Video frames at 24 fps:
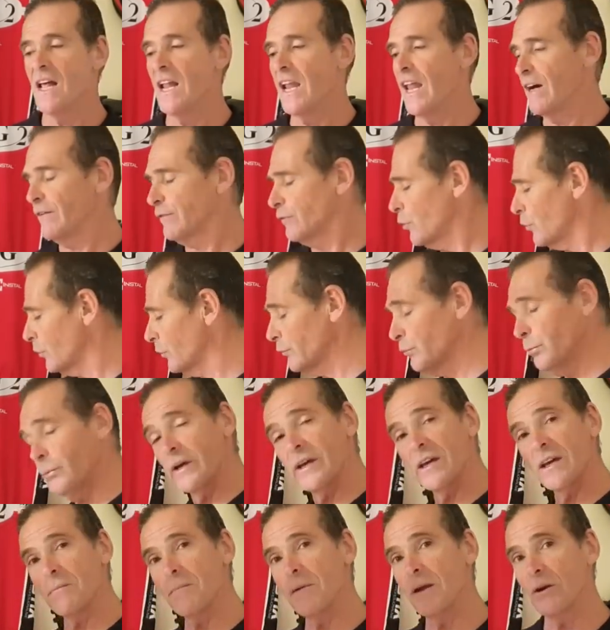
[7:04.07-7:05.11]
Now of course
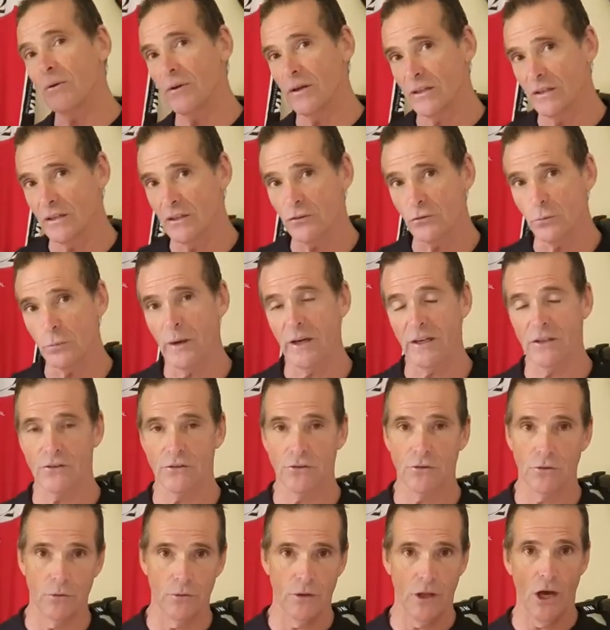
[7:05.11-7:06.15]
we're comparing this wax
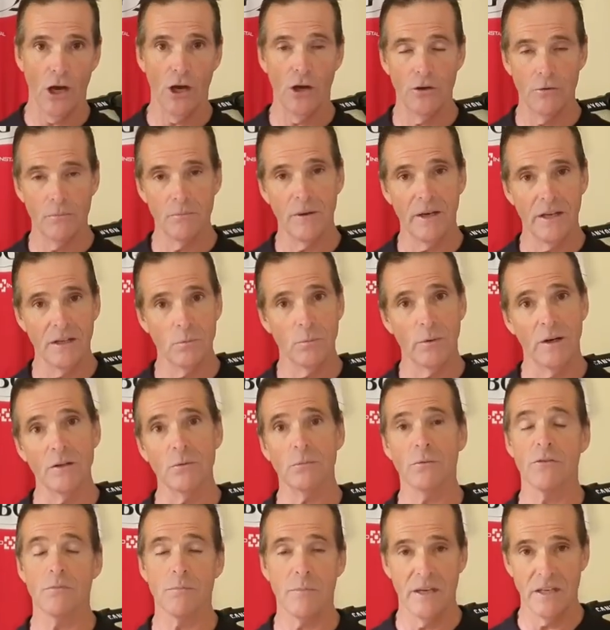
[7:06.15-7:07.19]
to the homemade one,
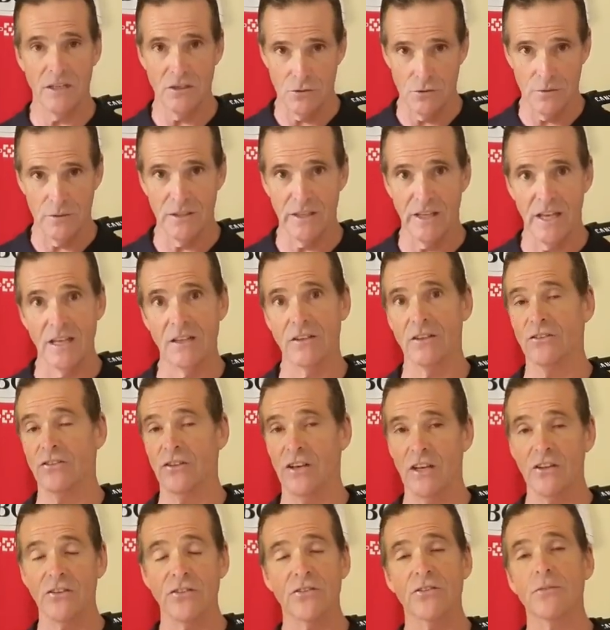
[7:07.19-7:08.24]
we've been doing that
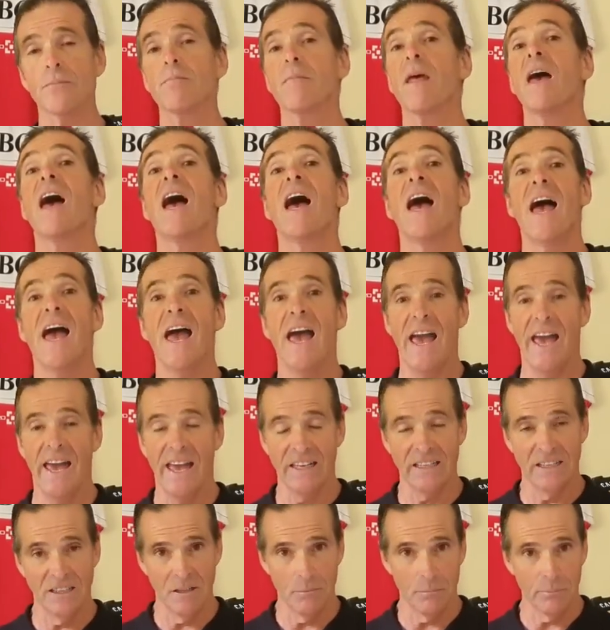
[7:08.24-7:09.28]
test
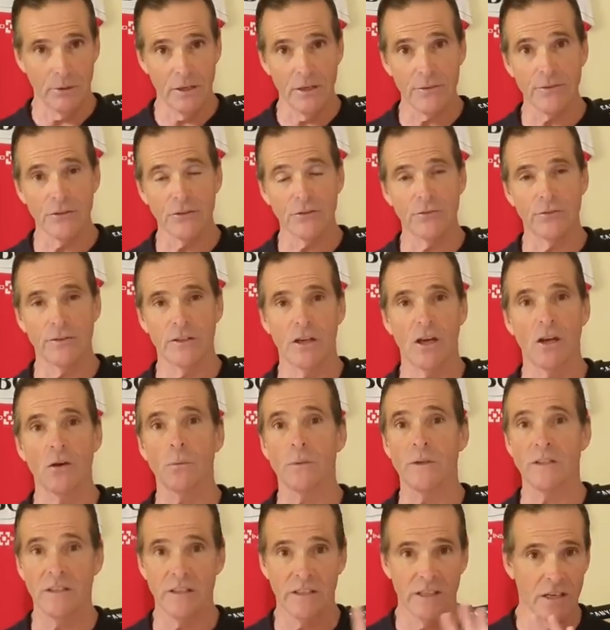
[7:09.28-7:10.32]
and in the previous video
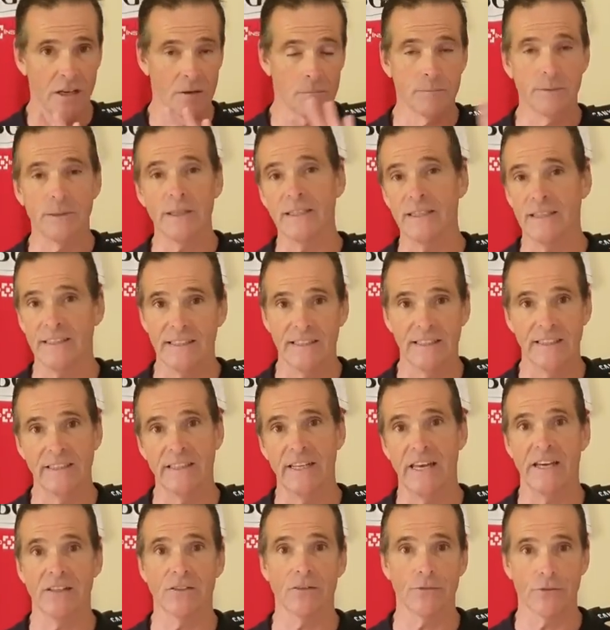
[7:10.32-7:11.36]
we did a complete
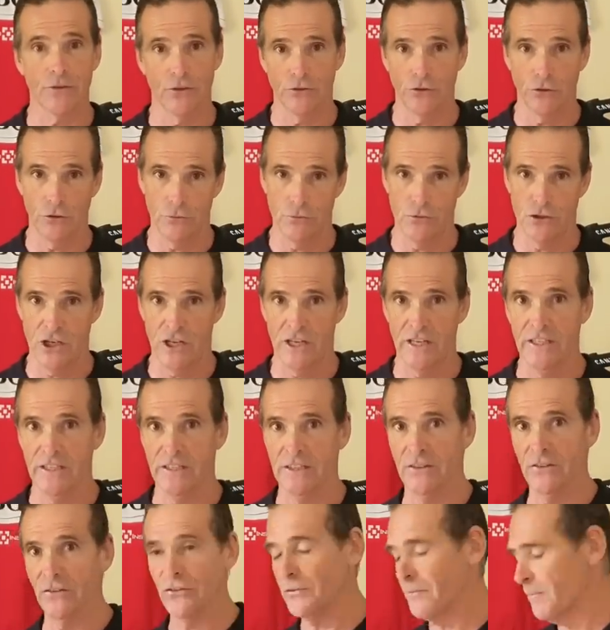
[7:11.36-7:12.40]
clean out of the two
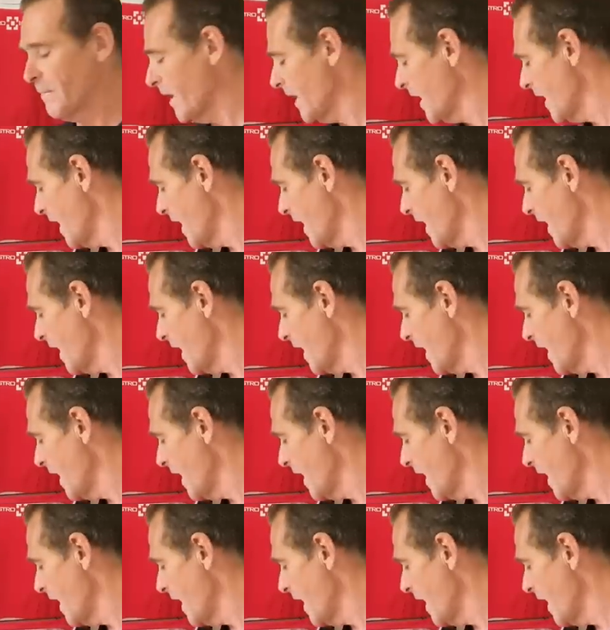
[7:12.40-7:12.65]
chains